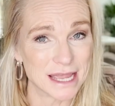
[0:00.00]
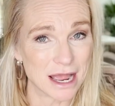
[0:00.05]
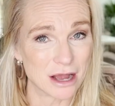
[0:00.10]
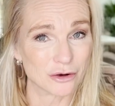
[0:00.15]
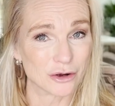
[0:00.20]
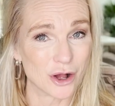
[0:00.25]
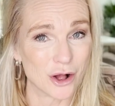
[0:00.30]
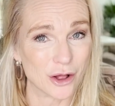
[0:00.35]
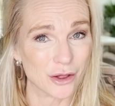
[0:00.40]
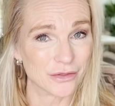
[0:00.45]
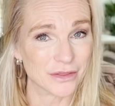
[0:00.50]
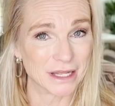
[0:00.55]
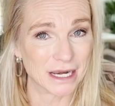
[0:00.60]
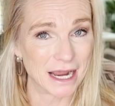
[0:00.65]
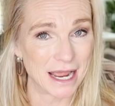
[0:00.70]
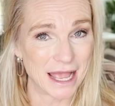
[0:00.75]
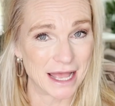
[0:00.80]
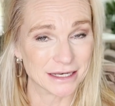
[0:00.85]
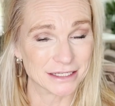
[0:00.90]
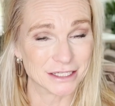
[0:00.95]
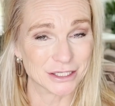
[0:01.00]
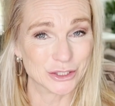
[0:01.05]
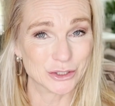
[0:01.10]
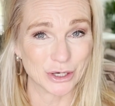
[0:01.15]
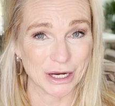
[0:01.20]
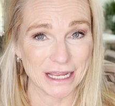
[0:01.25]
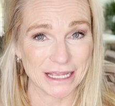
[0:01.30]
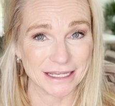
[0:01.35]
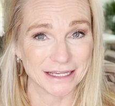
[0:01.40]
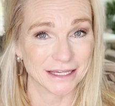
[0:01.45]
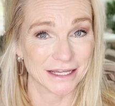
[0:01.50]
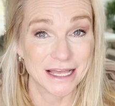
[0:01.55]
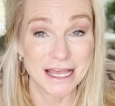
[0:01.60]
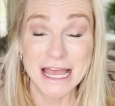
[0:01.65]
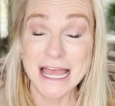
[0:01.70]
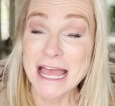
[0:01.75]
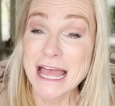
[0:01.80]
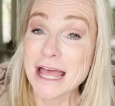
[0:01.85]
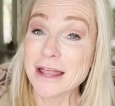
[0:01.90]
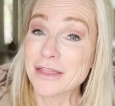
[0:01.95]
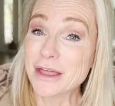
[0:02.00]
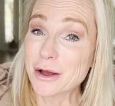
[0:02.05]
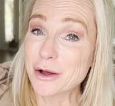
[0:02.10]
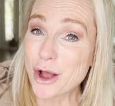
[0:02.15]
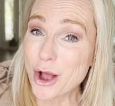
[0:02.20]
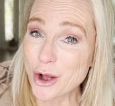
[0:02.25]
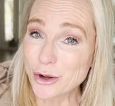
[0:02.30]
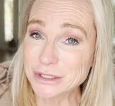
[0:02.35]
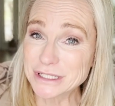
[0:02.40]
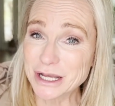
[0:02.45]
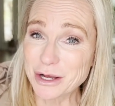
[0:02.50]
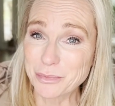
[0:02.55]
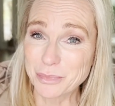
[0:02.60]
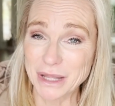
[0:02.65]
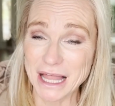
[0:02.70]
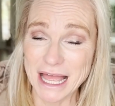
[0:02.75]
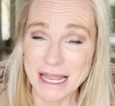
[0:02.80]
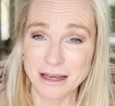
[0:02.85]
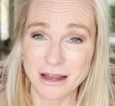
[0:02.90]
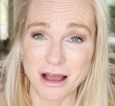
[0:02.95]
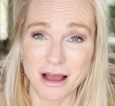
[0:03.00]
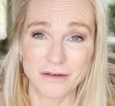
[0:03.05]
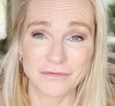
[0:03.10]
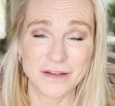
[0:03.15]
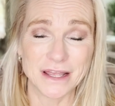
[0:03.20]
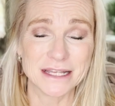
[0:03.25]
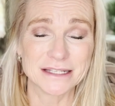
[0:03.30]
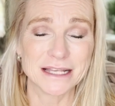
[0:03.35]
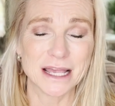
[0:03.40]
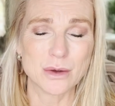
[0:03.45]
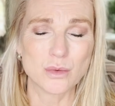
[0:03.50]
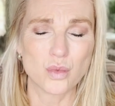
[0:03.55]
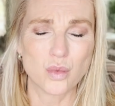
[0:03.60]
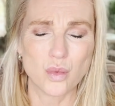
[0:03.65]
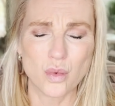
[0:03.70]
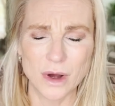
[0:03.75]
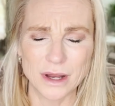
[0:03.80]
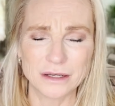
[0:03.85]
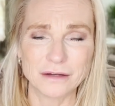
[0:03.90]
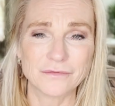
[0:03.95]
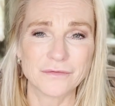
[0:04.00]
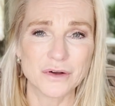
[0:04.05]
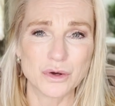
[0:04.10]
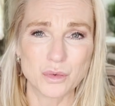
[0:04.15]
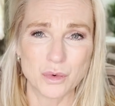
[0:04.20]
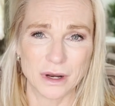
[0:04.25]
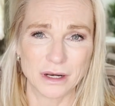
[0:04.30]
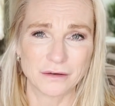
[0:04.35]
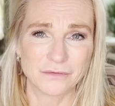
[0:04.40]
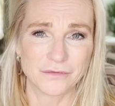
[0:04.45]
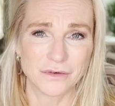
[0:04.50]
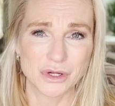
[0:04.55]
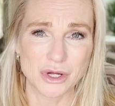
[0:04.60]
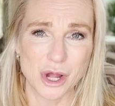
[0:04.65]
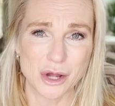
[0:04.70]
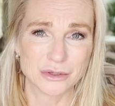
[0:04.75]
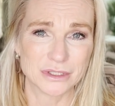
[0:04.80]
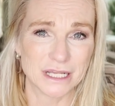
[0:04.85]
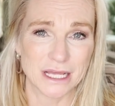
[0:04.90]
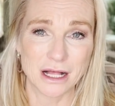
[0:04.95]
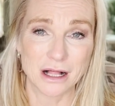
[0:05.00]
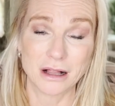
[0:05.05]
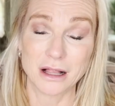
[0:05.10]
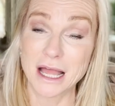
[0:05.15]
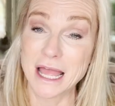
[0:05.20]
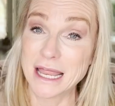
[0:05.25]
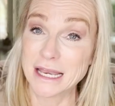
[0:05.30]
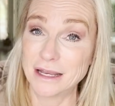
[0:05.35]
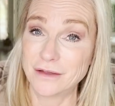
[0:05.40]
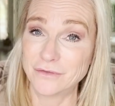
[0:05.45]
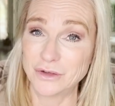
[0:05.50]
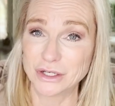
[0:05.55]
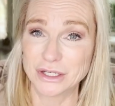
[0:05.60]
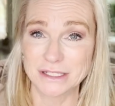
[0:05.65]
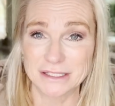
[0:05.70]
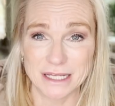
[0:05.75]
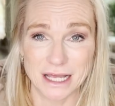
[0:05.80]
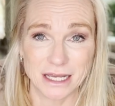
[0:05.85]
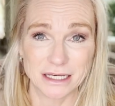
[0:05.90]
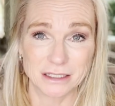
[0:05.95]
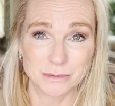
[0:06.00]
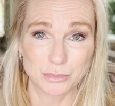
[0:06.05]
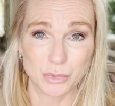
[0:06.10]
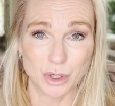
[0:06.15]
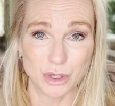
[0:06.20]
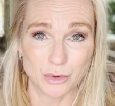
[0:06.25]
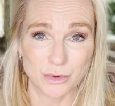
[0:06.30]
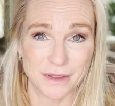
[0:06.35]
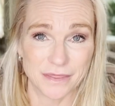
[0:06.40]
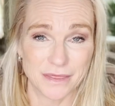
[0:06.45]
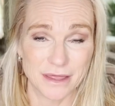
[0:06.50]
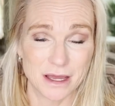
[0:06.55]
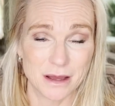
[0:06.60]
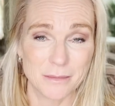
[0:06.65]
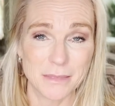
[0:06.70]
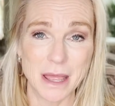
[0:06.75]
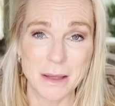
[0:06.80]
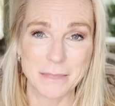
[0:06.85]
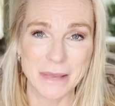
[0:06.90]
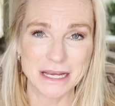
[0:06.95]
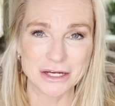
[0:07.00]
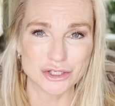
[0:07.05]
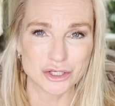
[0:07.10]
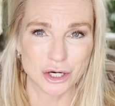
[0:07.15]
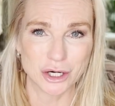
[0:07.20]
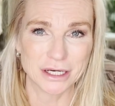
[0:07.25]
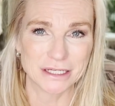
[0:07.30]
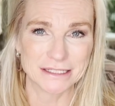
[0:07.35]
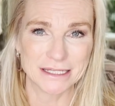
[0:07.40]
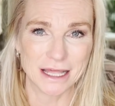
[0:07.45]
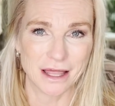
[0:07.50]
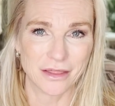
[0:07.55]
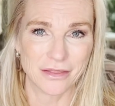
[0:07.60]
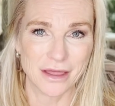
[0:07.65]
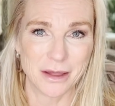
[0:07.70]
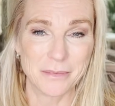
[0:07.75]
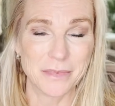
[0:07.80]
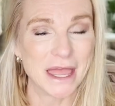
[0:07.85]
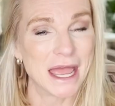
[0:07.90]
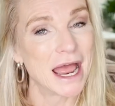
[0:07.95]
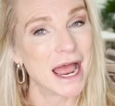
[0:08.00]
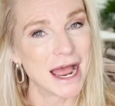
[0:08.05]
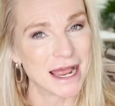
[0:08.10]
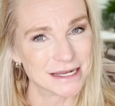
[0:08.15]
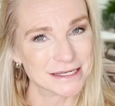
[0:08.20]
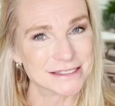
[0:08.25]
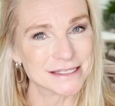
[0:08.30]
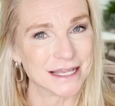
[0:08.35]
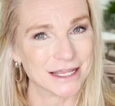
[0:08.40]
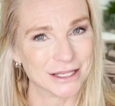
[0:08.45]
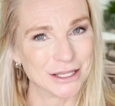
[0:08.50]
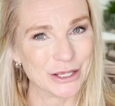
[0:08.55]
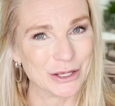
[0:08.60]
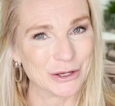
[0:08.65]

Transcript: the alcohol that I had to drink. The Hotel Plattenhof is a wonderful, wonderful hotel, and if you decide to book with them, make sure to tell them that I sent